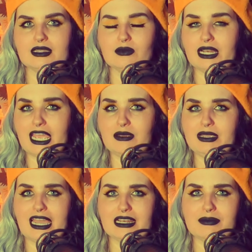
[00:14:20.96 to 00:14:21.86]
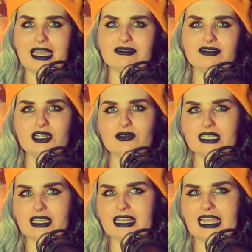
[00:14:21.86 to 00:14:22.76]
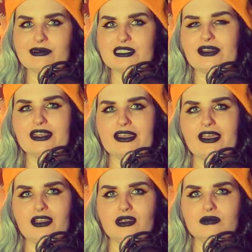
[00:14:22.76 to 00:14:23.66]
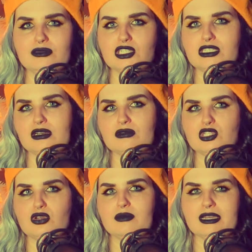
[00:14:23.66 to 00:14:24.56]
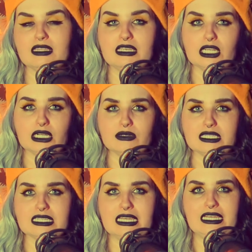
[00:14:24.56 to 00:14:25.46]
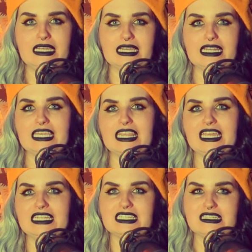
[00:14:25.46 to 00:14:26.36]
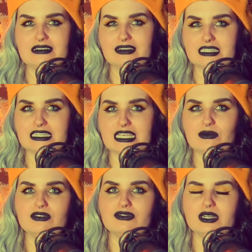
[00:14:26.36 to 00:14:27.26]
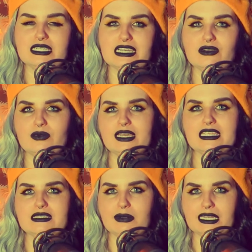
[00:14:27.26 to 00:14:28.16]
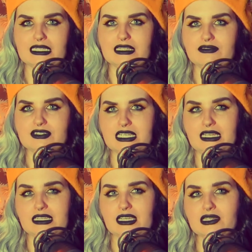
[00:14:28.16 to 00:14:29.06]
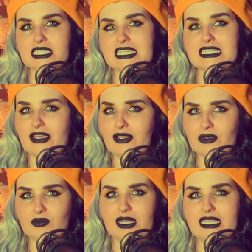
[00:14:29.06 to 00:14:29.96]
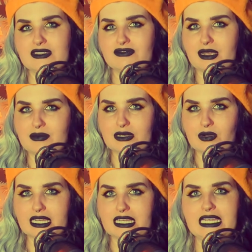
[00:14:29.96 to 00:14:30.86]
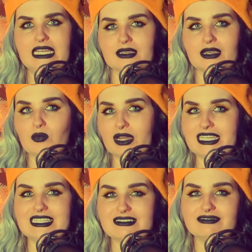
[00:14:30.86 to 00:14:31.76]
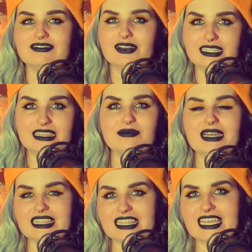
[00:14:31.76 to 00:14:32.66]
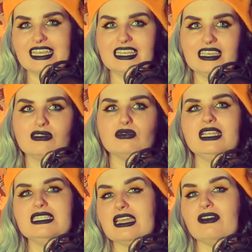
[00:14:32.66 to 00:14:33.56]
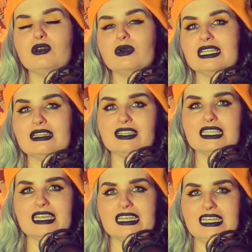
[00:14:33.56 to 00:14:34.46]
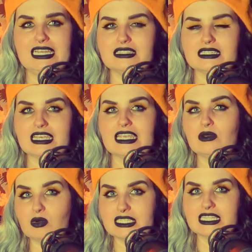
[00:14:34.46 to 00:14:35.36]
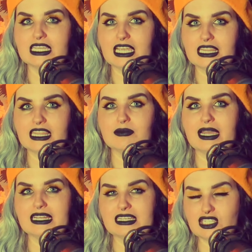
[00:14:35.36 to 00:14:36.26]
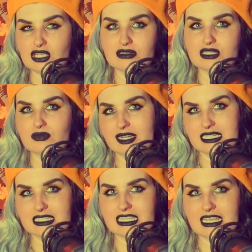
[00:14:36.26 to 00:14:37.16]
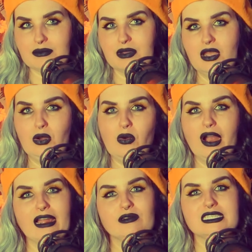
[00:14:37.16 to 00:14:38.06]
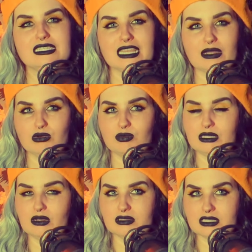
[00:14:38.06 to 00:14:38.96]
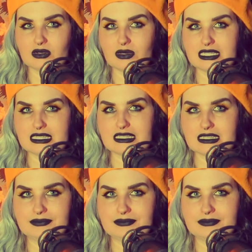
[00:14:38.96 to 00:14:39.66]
When Amy had a man fire a gun outside her home, she told John about the occurrence, and he then decided he would find out where this man lived, go to his home where his family were, and when he didn't find the man there, he threatened everyone living there, saying he wanted the gun the man had used surrendered to him, or else there would be consequences.